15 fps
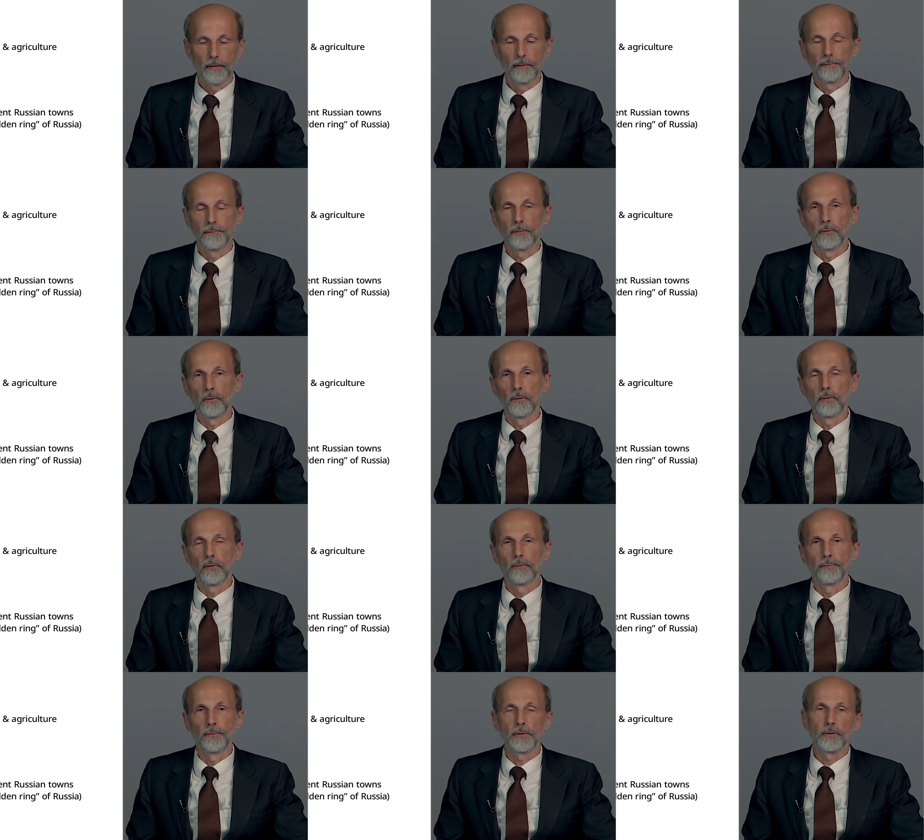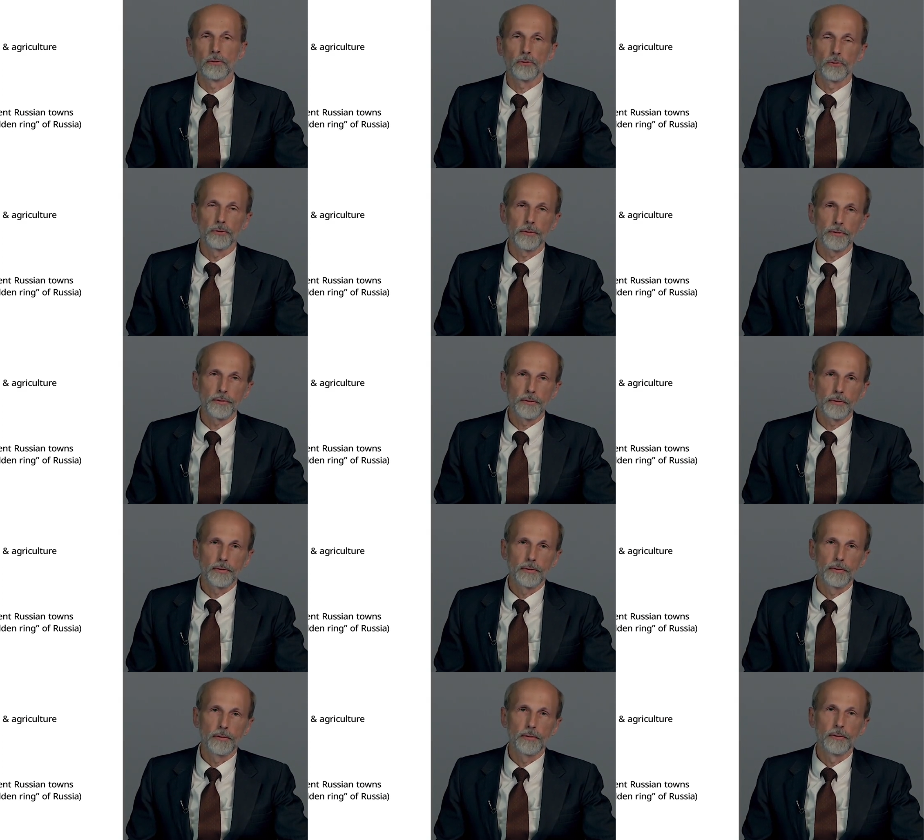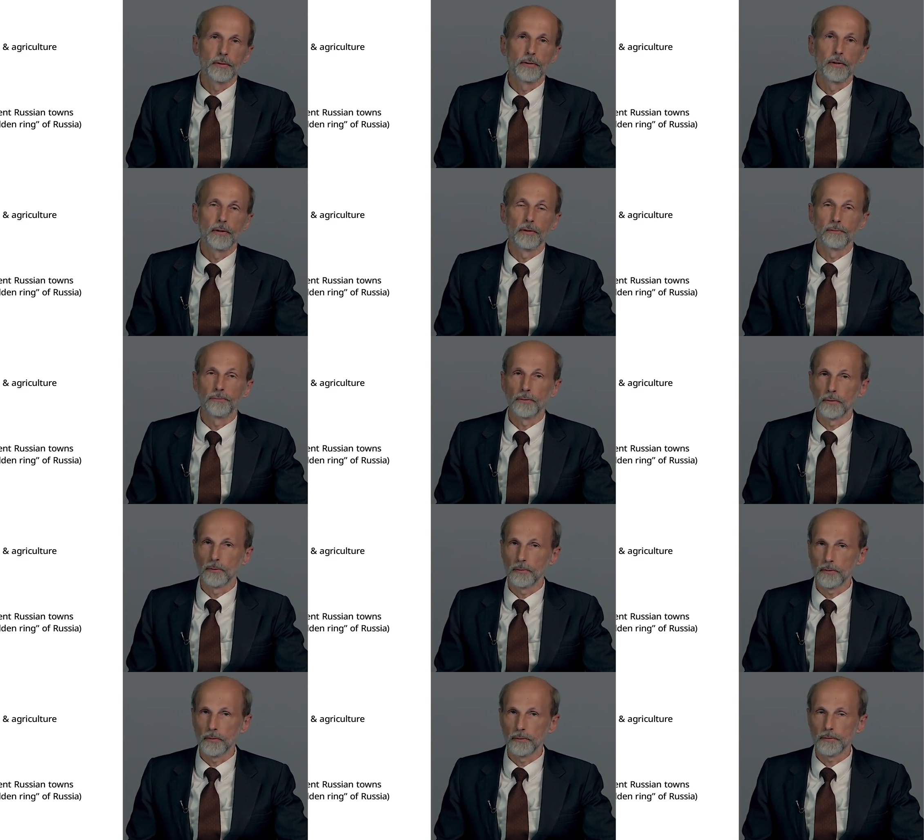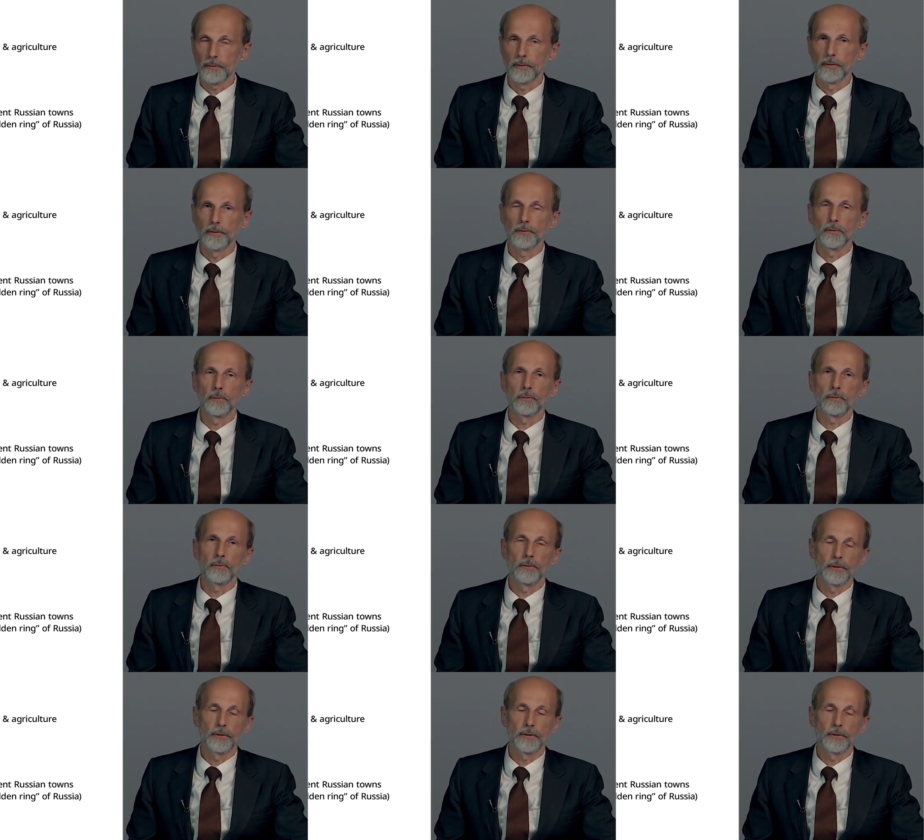For foreign tourists and for locals, it's also